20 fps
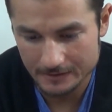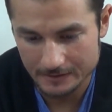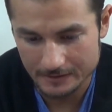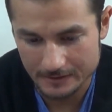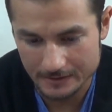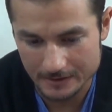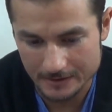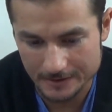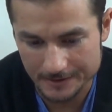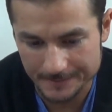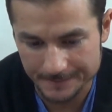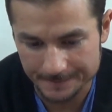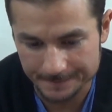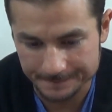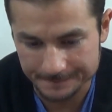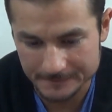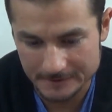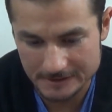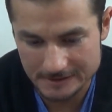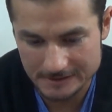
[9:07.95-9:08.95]

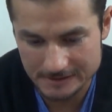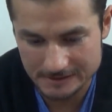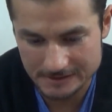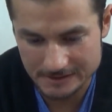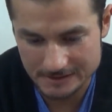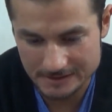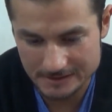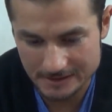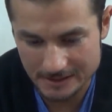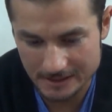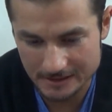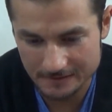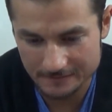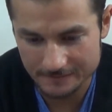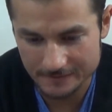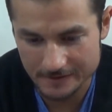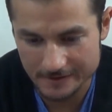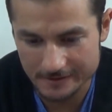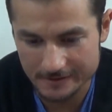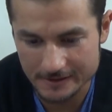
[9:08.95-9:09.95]
It's just kind
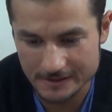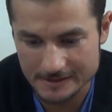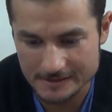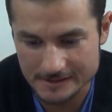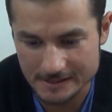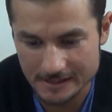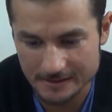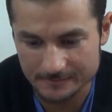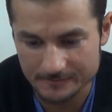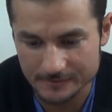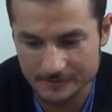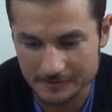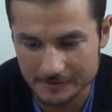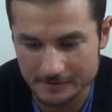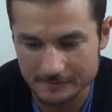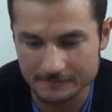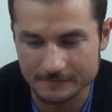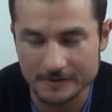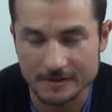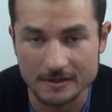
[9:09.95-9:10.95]
of a good example
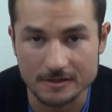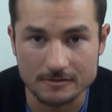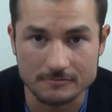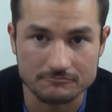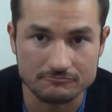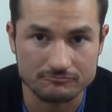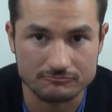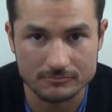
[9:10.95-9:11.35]
of a